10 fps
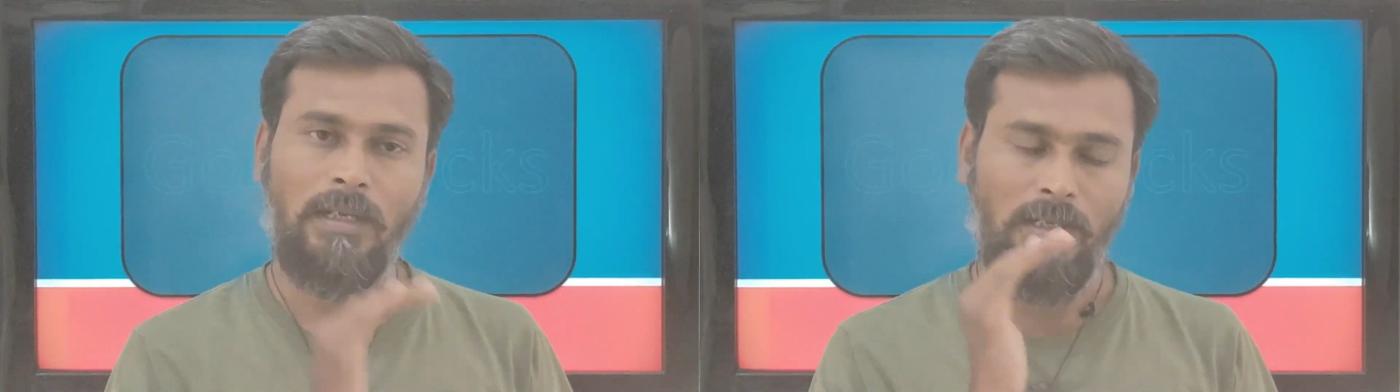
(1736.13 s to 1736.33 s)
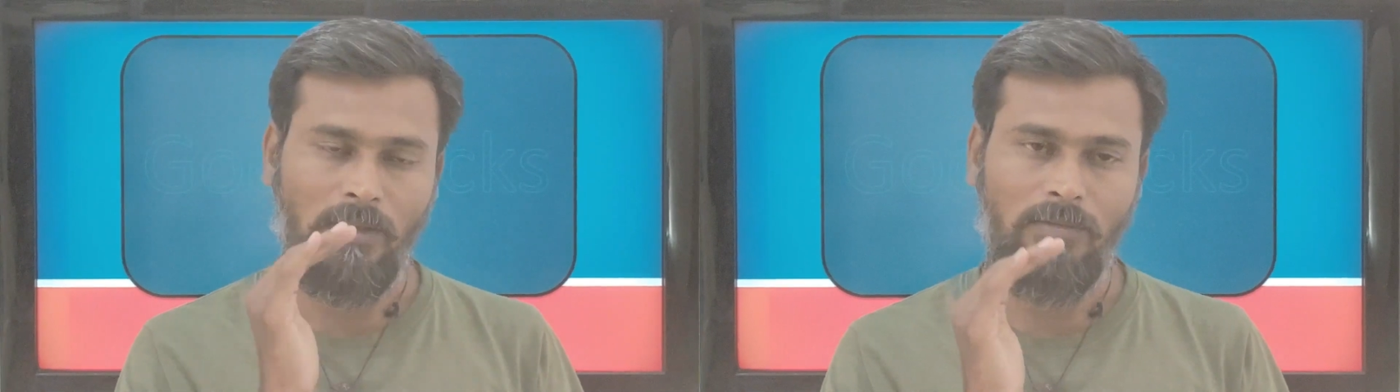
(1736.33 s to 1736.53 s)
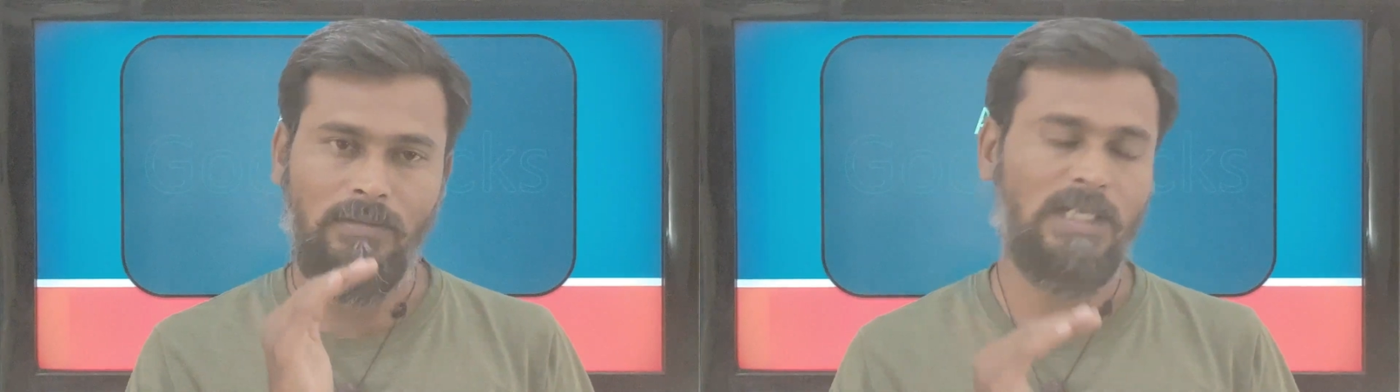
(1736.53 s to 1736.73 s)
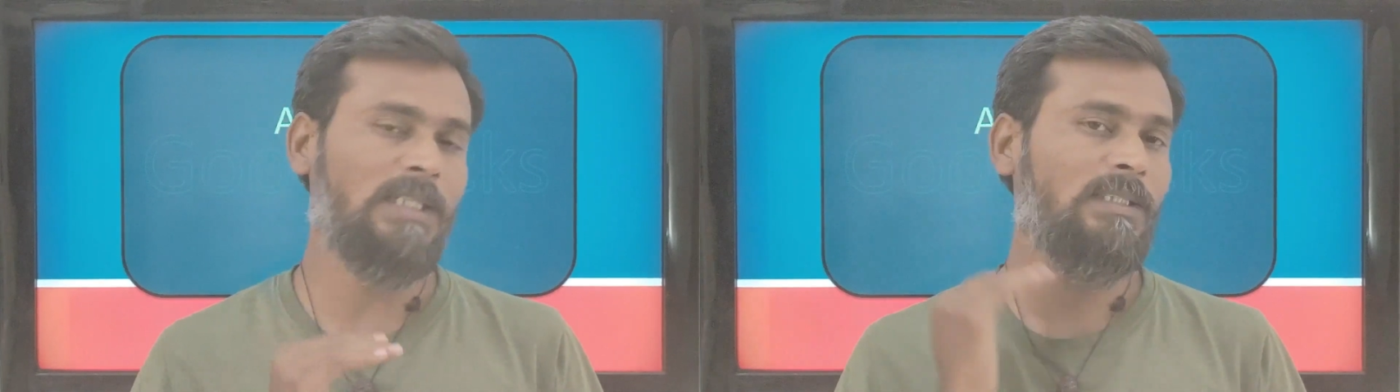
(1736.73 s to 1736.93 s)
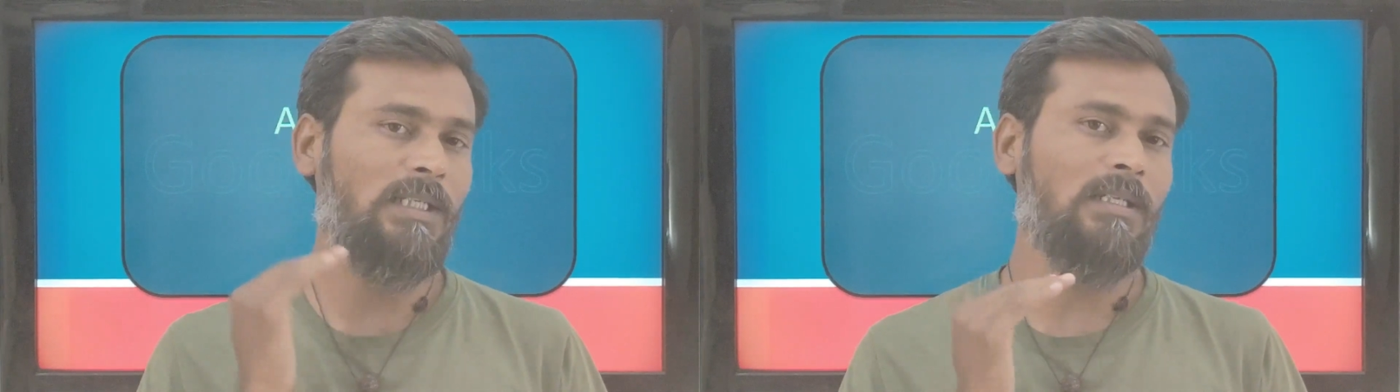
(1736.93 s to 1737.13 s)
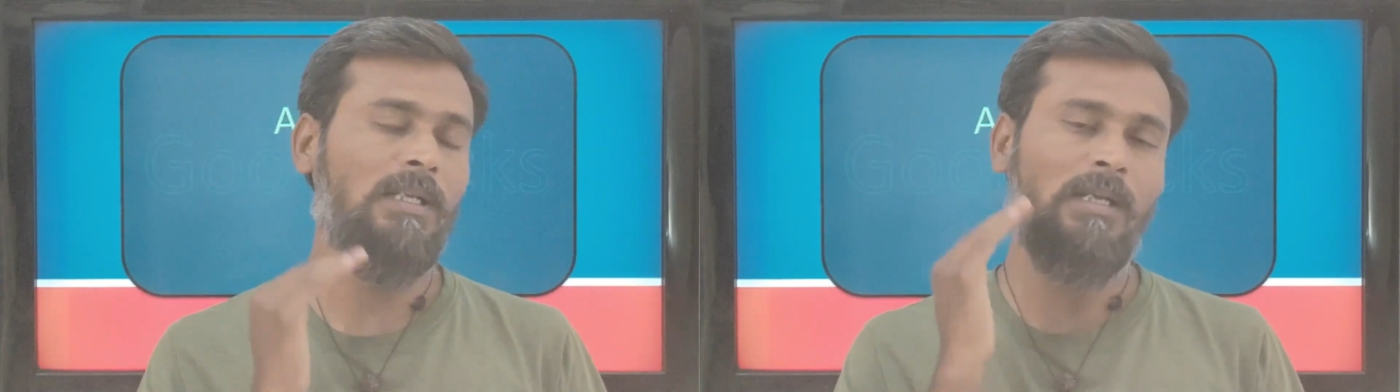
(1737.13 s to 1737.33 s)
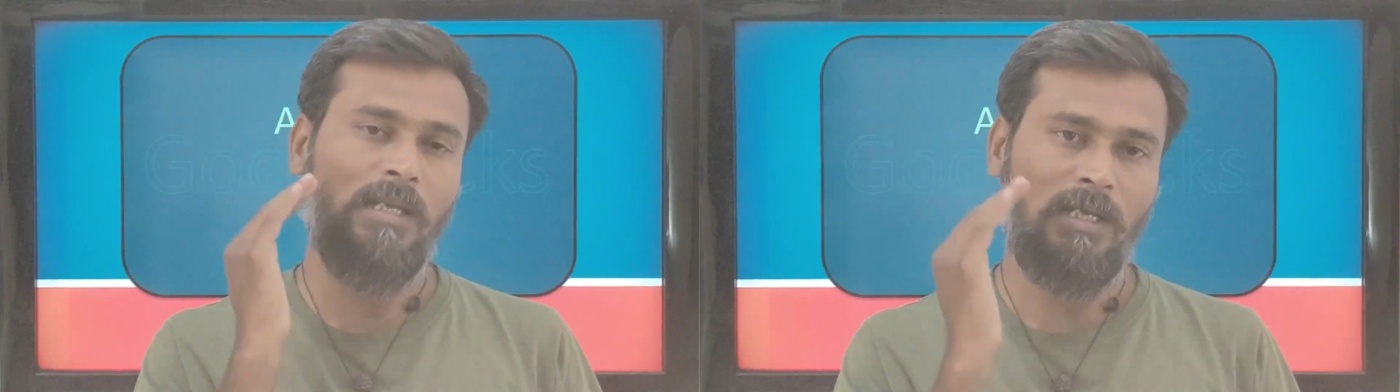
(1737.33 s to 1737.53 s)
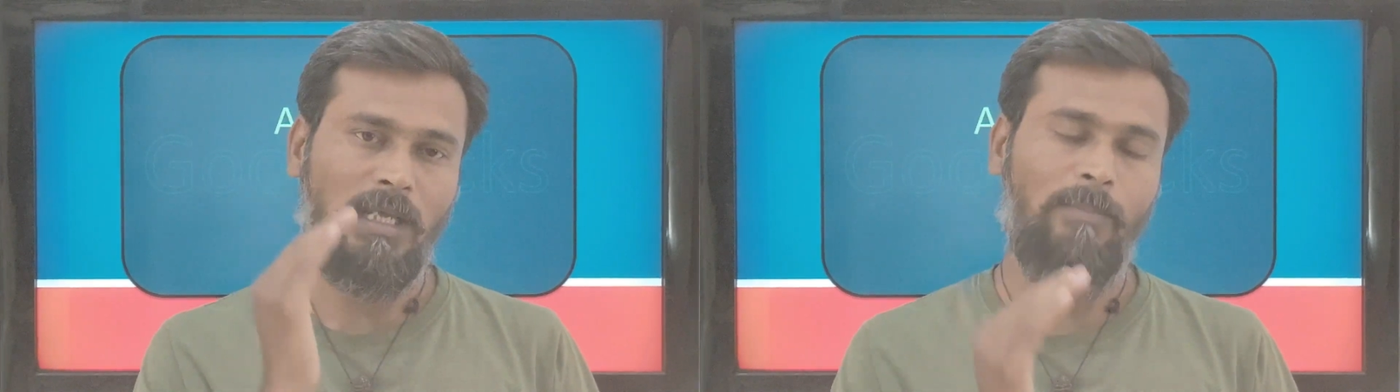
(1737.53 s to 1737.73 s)
Now let us take
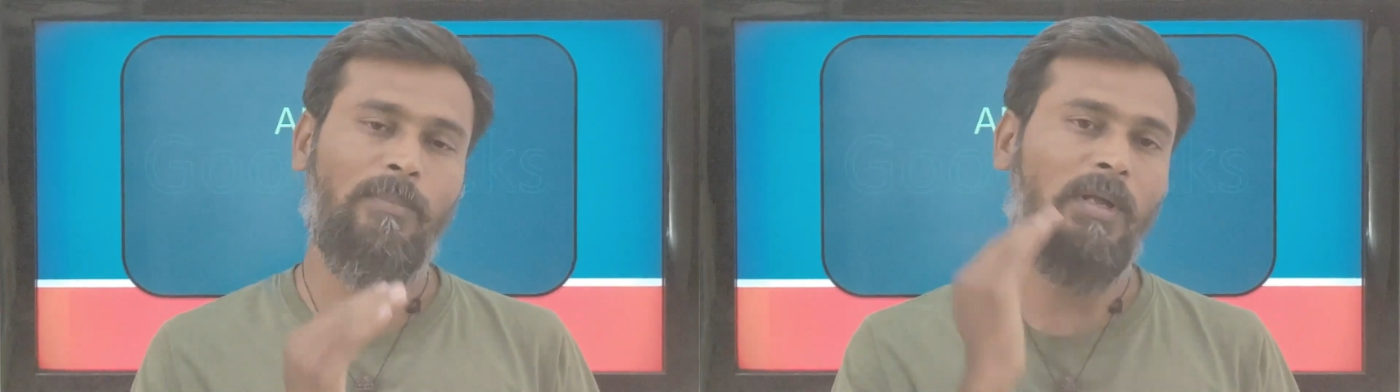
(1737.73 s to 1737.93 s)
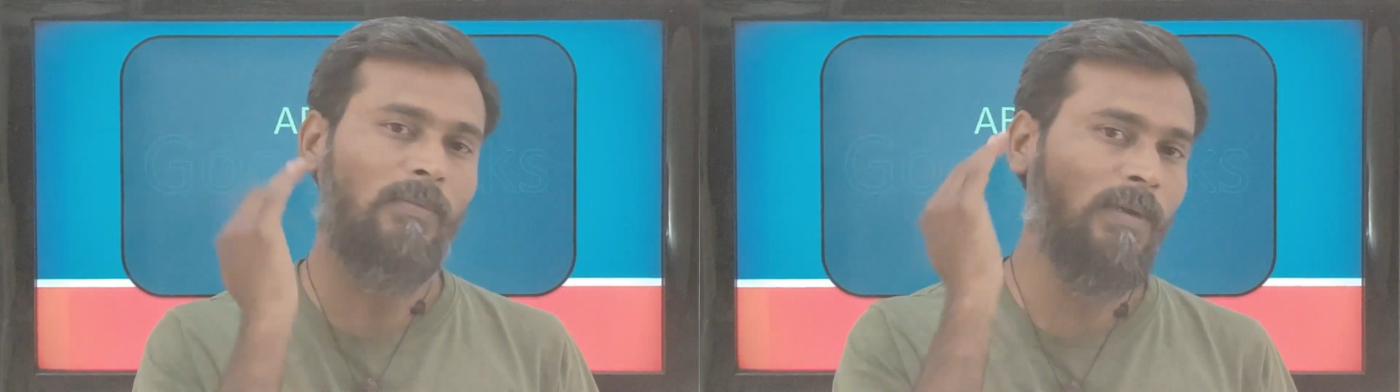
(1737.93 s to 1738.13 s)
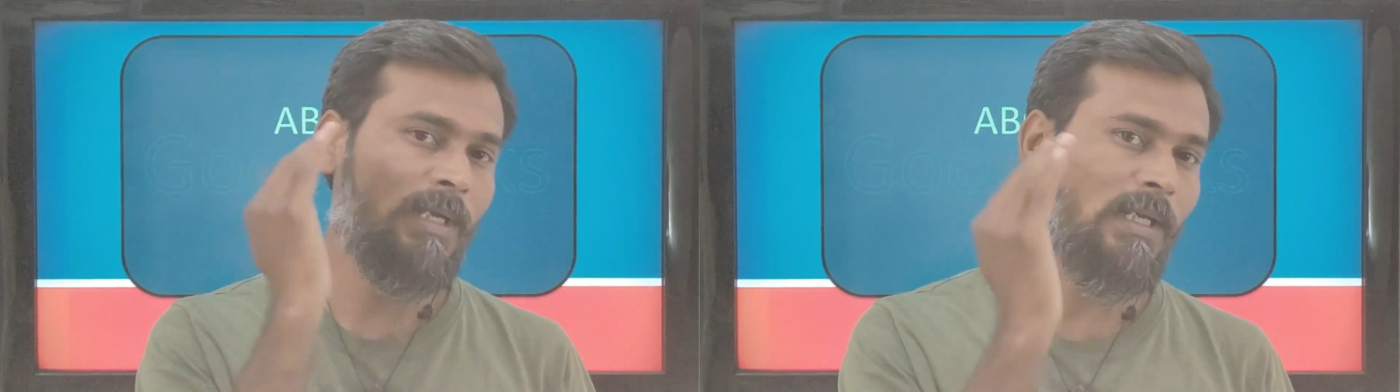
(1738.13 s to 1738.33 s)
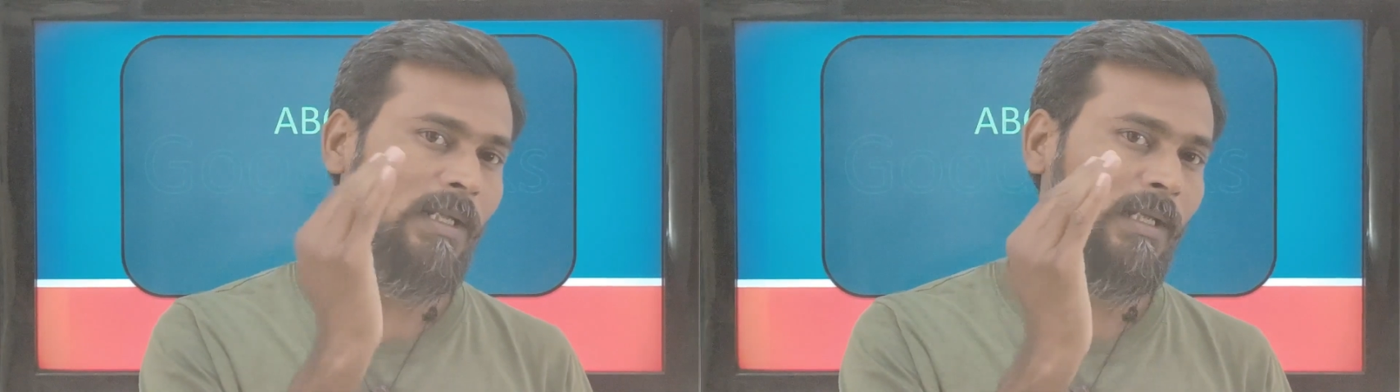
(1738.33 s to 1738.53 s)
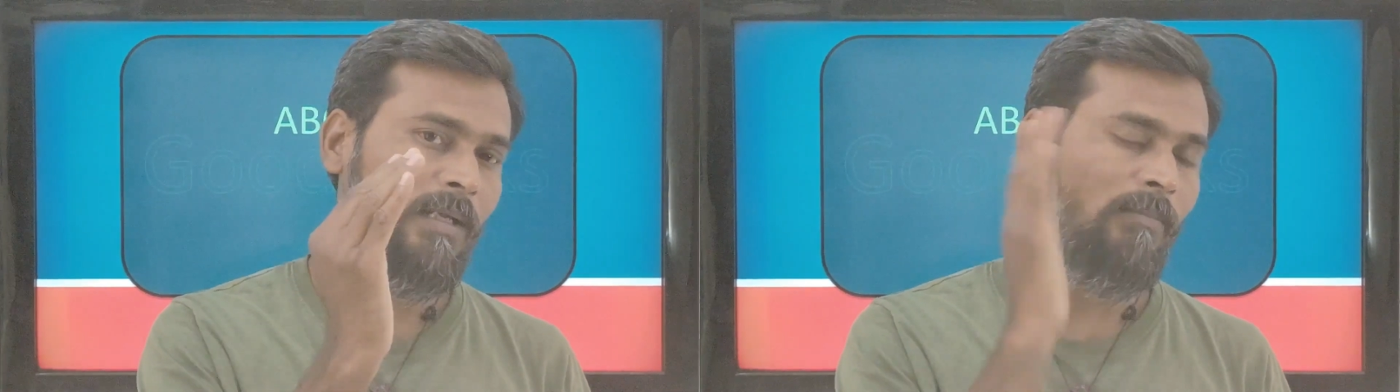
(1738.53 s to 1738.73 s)
a perfectly